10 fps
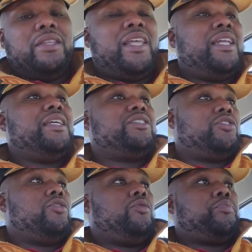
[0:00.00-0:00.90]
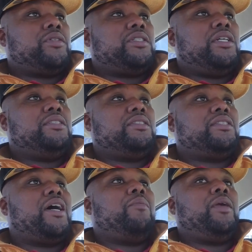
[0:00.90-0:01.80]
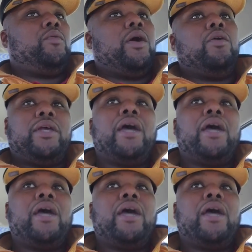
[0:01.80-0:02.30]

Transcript: Then this dude proceeds to tell me, well,